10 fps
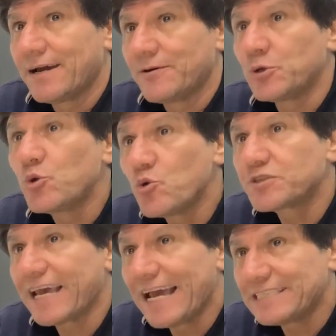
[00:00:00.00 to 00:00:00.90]
You
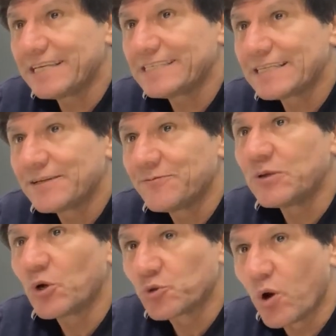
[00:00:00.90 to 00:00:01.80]
use hedges when
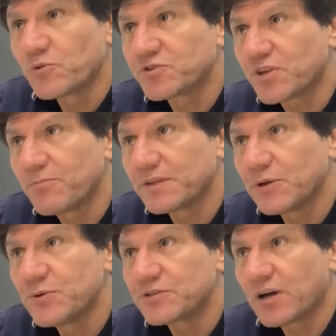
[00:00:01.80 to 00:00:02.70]
you're talking to somebody
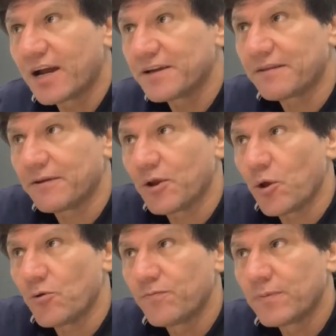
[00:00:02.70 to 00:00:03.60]
who is higher than
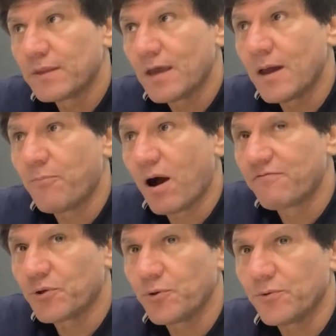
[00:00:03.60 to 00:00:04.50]
you,
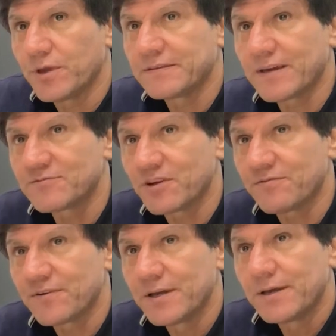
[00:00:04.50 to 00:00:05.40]
above you, in terms of
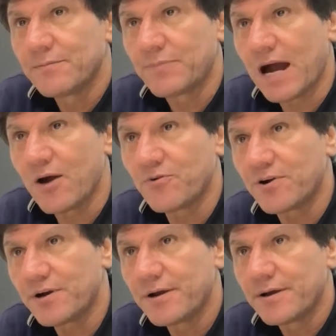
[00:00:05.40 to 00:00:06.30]

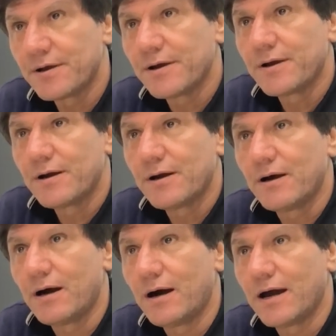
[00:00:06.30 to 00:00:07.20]
power,
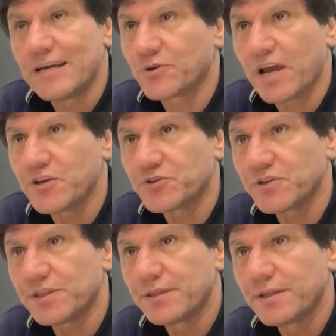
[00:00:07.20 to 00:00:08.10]

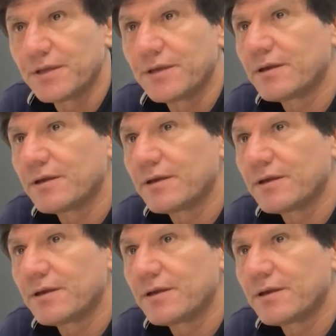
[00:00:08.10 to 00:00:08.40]
education,